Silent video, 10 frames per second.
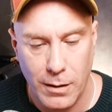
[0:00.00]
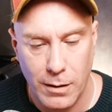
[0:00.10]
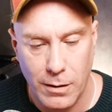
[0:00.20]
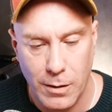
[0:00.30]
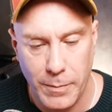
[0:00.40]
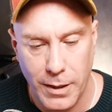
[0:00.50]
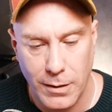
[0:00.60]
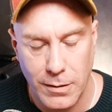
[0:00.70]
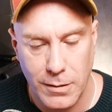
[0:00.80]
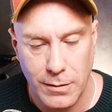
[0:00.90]

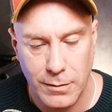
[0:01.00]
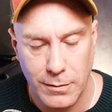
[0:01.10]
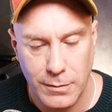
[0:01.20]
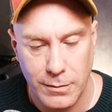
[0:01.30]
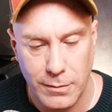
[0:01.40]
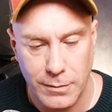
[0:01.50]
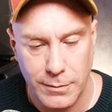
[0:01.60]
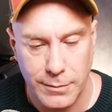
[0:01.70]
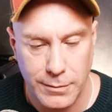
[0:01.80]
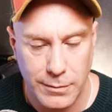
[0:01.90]
argument
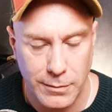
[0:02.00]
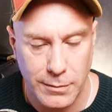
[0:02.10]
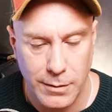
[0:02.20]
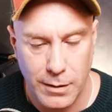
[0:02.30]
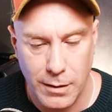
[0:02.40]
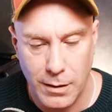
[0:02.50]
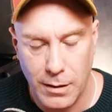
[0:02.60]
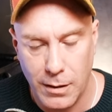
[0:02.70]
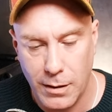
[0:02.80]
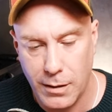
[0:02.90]

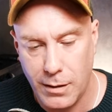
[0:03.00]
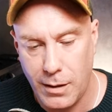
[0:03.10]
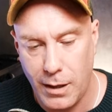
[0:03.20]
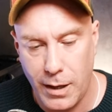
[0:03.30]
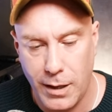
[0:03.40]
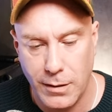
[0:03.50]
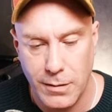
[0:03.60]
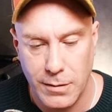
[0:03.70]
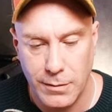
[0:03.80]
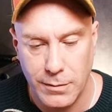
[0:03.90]

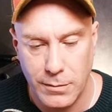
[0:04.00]
cat